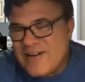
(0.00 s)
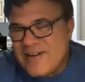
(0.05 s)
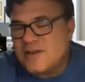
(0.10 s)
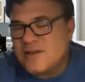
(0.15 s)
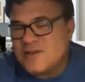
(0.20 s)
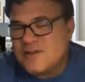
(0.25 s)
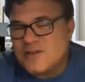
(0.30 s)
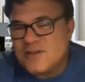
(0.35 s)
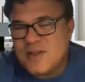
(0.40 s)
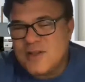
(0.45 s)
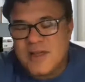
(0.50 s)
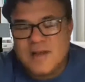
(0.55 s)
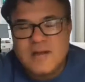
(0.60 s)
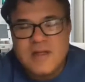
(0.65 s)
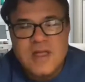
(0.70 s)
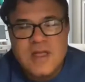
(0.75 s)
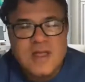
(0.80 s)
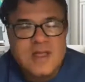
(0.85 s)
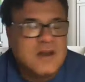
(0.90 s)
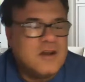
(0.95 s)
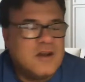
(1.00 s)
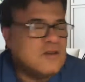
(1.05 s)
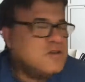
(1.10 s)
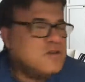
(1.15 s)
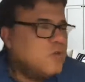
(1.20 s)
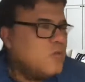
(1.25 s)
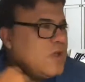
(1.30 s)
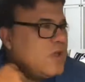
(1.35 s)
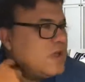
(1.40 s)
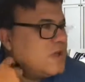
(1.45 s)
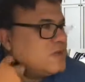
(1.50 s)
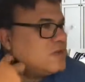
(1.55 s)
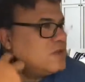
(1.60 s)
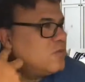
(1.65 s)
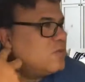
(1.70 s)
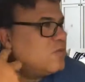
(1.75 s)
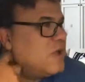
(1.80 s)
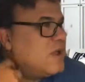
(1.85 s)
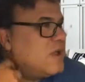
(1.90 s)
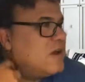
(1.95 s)
it's, so we had
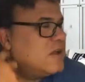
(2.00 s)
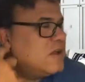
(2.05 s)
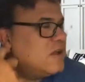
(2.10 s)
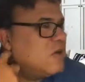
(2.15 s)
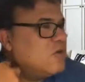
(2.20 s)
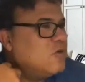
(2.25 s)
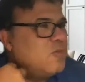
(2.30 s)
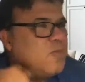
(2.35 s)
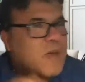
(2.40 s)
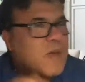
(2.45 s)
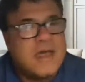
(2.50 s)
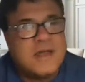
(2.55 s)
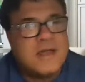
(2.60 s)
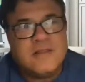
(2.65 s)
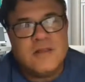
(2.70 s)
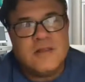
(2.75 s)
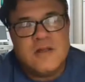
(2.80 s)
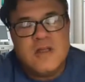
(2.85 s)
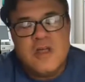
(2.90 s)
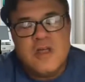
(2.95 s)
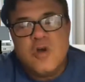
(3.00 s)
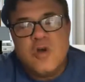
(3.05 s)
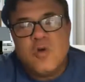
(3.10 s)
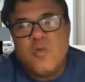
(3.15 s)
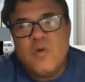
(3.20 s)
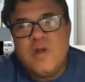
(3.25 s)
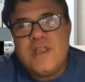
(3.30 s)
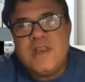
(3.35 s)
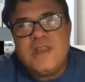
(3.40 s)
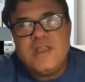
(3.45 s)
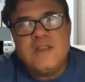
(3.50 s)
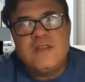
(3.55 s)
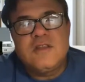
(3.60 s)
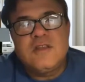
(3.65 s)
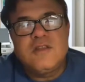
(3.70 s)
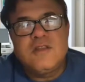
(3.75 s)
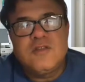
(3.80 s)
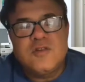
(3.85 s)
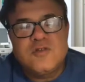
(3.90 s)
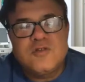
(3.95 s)
and it goes back to, we need to
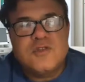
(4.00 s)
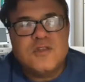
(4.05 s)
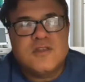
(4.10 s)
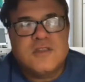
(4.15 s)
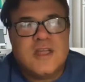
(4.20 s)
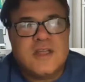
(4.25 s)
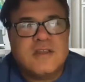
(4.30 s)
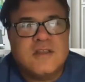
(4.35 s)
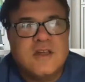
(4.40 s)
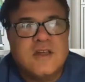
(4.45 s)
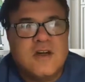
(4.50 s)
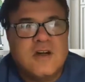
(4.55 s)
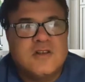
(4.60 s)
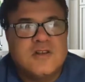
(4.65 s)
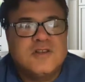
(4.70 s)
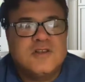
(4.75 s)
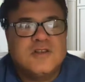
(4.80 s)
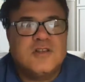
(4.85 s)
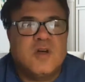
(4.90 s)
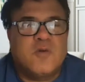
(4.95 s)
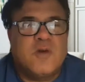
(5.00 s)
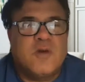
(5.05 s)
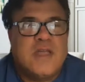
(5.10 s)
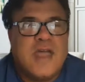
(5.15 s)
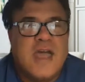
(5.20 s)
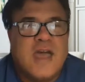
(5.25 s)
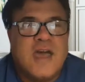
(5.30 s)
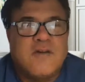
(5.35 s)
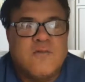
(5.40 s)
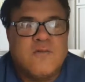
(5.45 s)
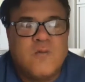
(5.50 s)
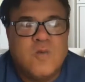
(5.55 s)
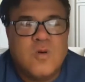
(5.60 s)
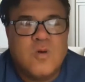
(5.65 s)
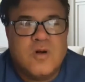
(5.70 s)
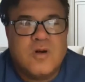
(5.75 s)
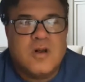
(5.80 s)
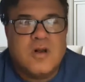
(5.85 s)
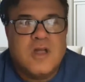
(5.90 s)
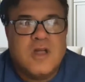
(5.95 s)
use the technologies that we have
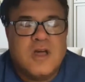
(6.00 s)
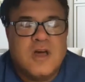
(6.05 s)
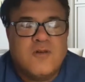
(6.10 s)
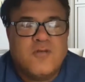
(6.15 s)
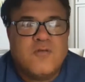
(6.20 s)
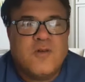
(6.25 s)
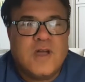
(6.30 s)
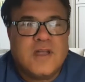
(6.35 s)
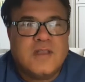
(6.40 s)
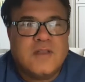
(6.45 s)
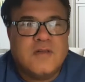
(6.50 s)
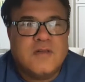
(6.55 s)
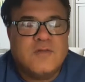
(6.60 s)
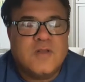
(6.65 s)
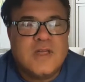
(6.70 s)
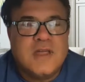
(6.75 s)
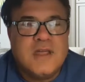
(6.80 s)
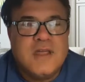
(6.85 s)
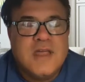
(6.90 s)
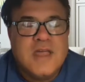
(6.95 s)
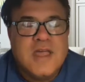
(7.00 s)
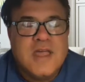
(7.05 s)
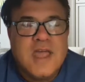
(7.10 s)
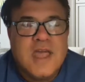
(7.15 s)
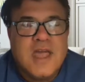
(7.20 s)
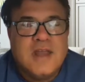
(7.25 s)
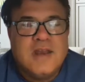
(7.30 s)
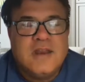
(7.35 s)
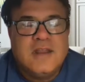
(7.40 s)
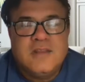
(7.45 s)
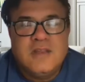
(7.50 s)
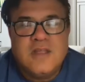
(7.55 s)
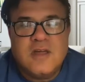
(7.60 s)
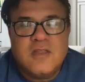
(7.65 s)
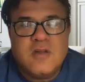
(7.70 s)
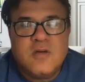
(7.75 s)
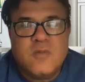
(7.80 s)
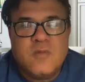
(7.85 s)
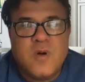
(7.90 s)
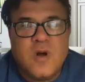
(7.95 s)
more effectively. And then the
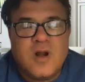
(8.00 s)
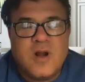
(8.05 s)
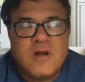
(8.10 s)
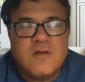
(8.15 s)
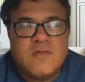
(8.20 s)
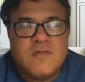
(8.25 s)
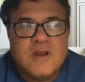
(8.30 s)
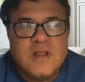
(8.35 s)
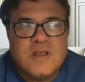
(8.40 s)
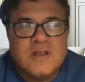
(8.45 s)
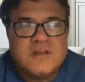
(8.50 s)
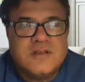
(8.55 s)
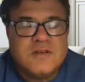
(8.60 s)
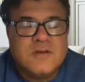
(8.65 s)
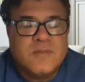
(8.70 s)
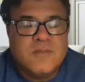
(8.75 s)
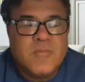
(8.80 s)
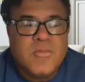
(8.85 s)
other part of it is,